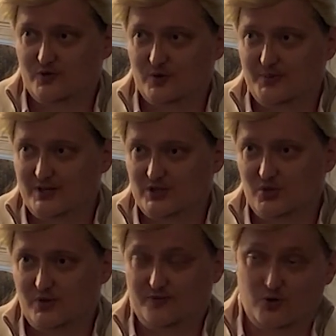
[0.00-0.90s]
for a picture
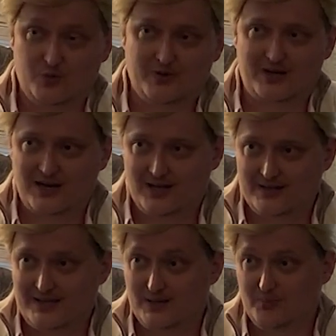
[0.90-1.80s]
with a former
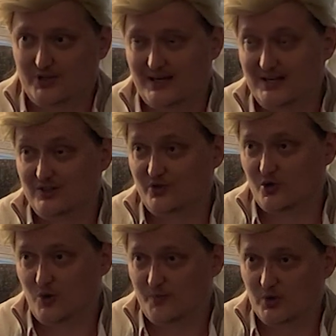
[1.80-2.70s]
colleague and pretended to
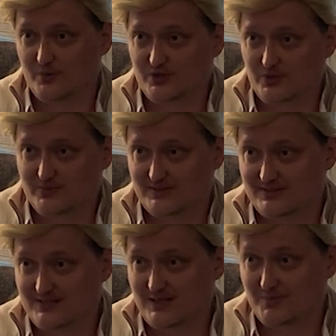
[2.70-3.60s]
grope her when she was
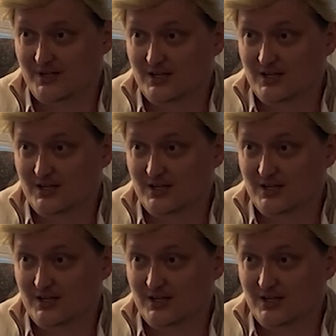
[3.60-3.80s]
asleep.